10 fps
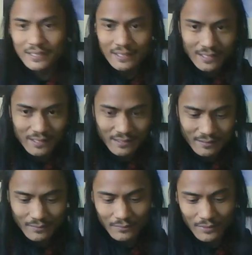Lily?
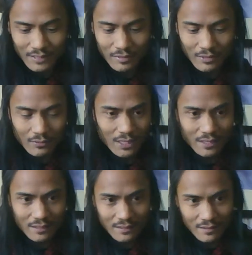We love our
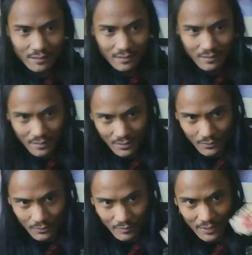rocks. So
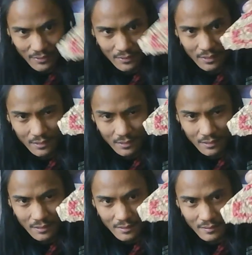we found
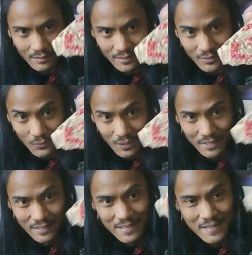this
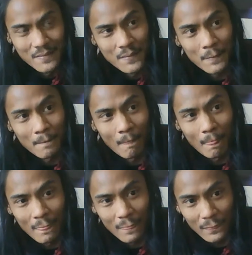one.
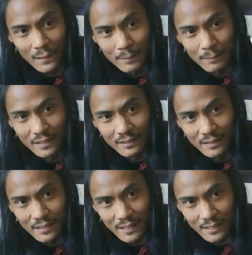I painted
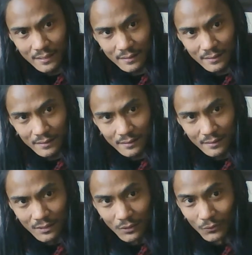that
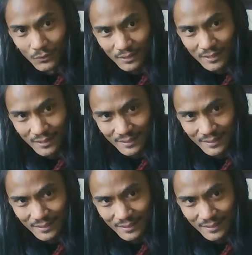gold.